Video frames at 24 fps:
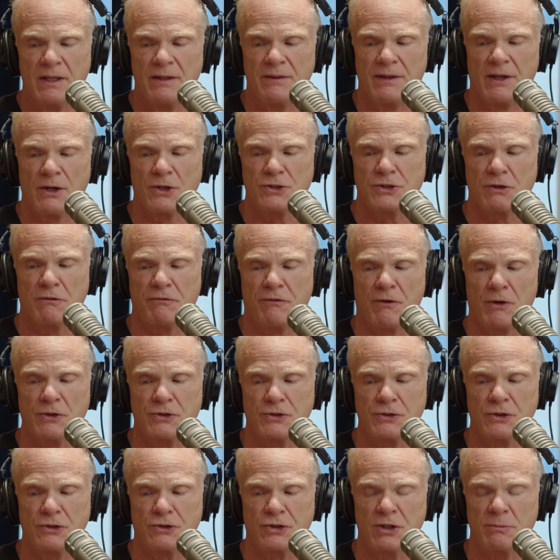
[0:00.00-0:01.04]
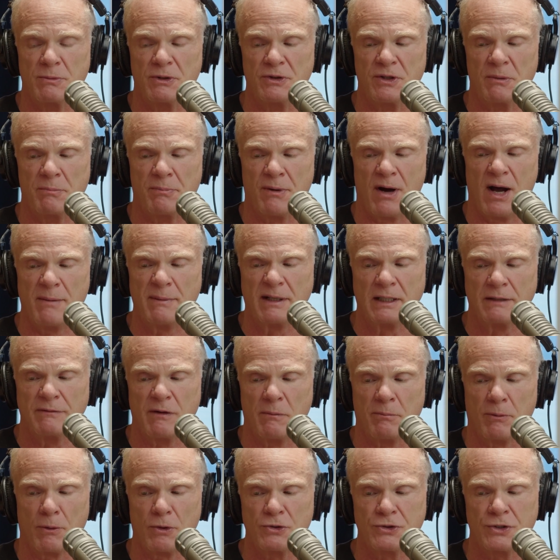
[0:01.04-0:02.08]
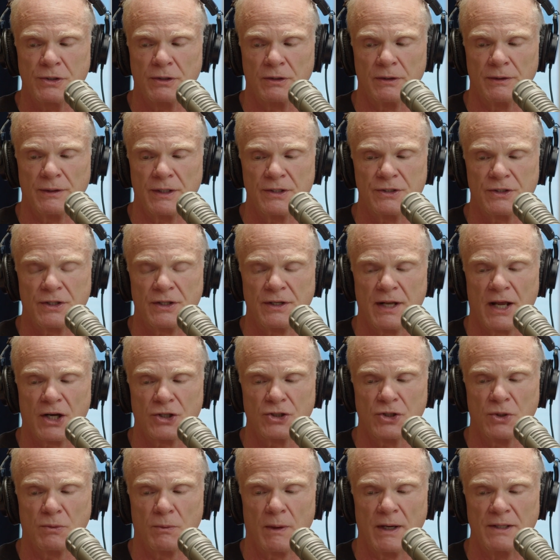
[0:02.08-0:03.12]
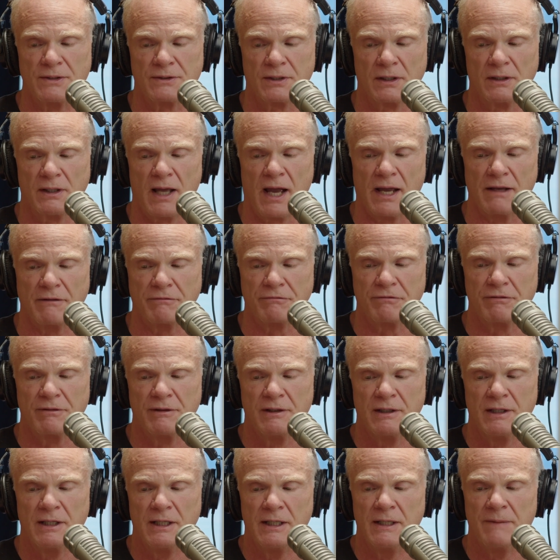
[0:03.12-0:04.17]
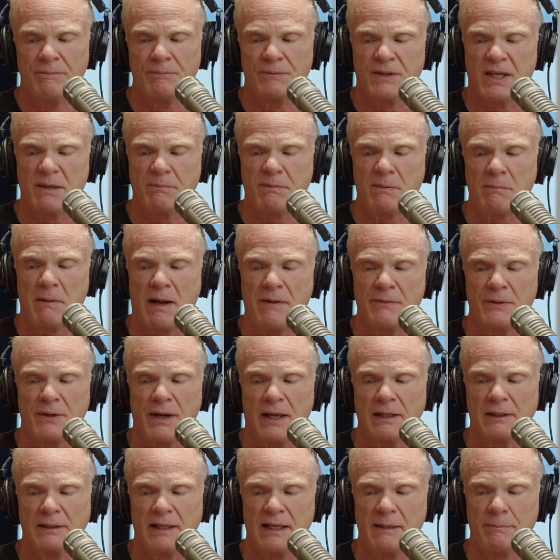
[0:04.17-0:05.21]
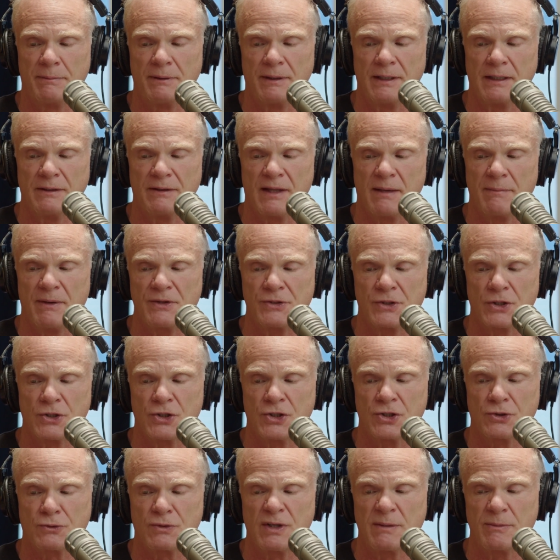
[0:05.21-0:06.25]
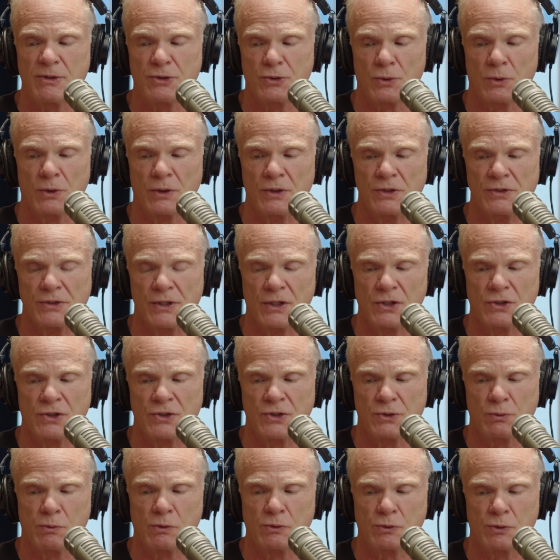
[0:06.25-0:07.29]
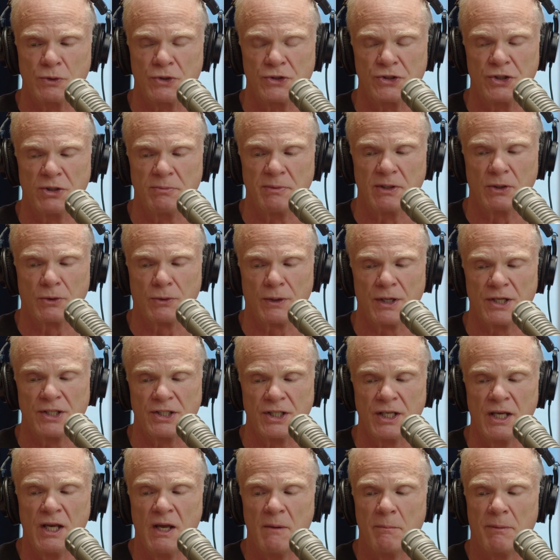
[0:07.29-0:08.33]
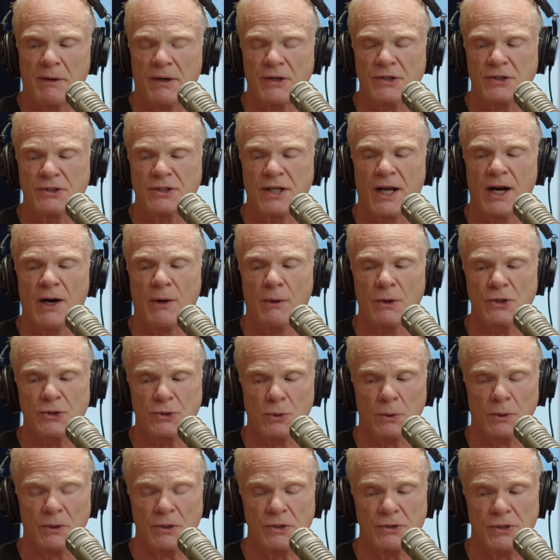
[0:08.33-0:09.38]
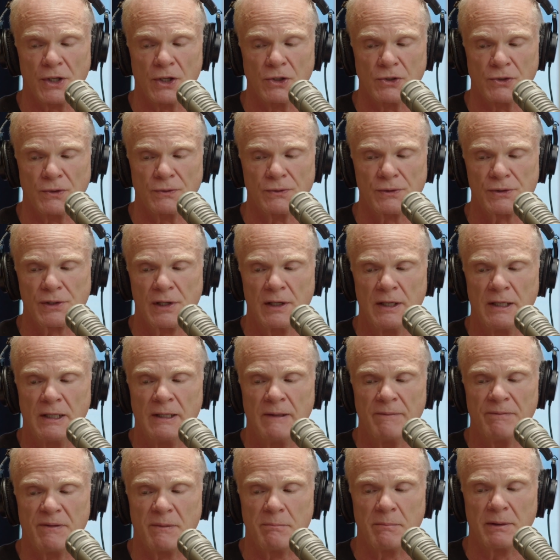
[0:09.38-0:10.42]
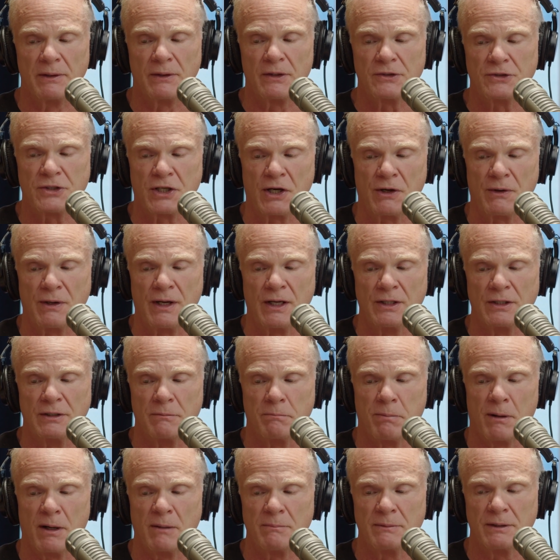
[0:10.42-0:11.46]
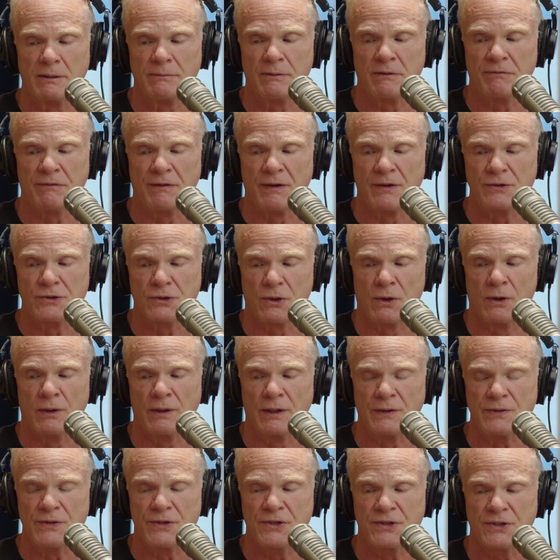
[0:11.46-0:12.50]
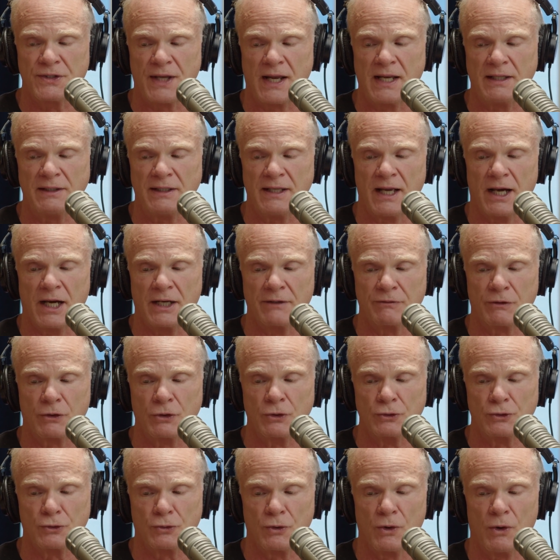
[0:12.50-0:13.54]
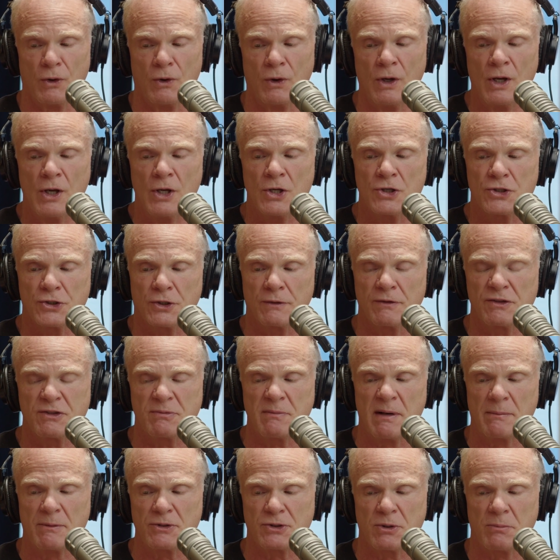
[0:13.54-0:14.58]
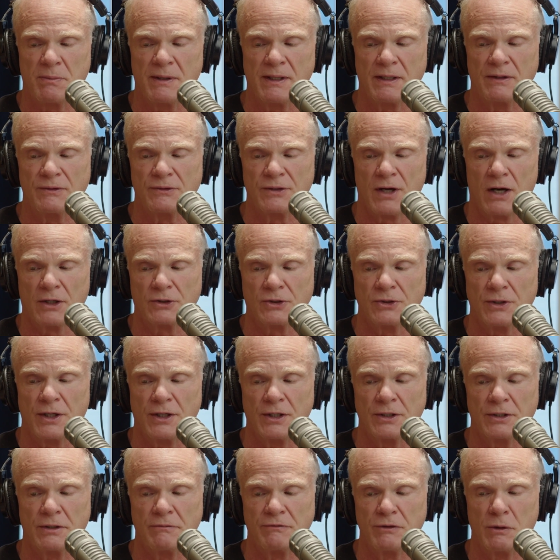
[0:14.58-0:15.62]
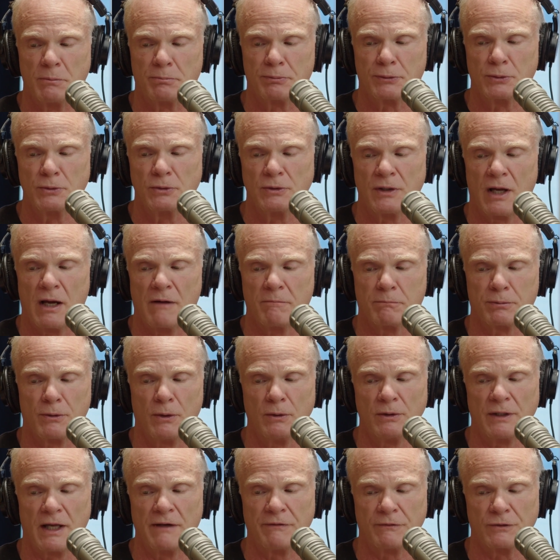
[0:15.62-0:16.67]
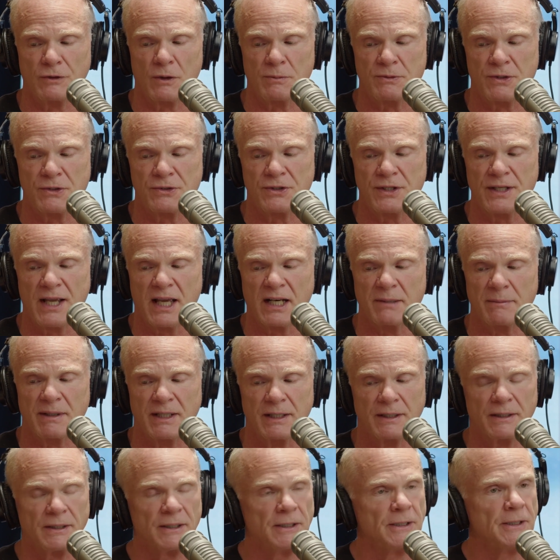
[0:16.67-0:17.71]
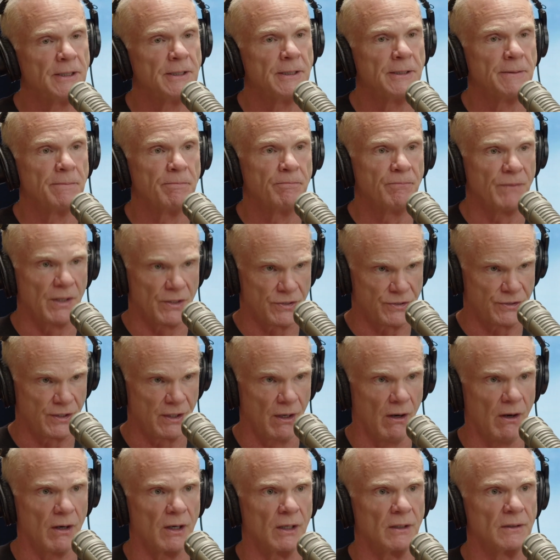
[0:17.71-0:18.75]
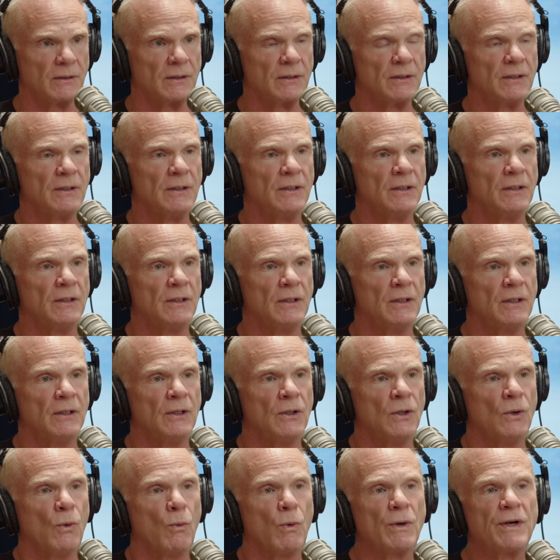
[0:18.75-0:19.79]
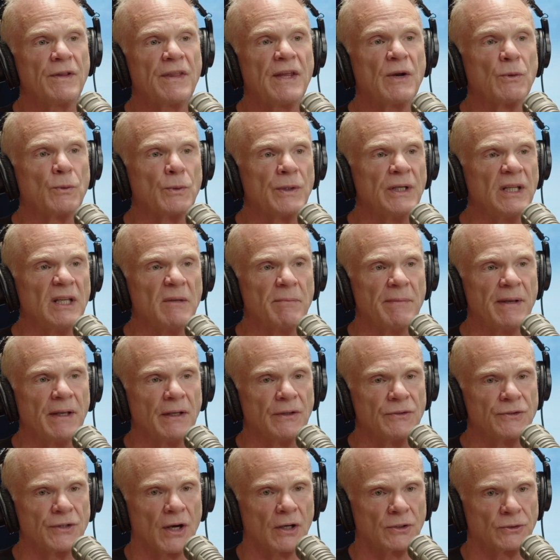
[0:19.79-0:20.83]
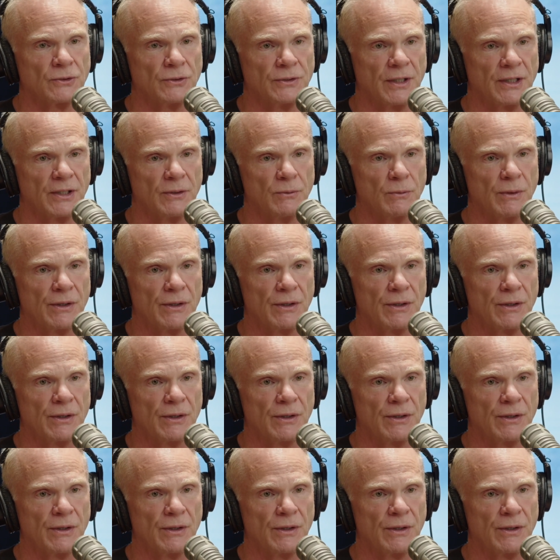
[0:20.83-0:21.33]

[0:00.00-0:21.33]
They also falsely attribute the bombing of abortion clinics to National Right to Life. Keep in mind they're not labeling them as extremist organizations, which would still be crazy, but as terrorist organizations. The military and Department of Defense are insanely out of control. Service members are being indoctrinated to view pro-life groups as the enemy. Yes, they are. What are they really being indoctrinated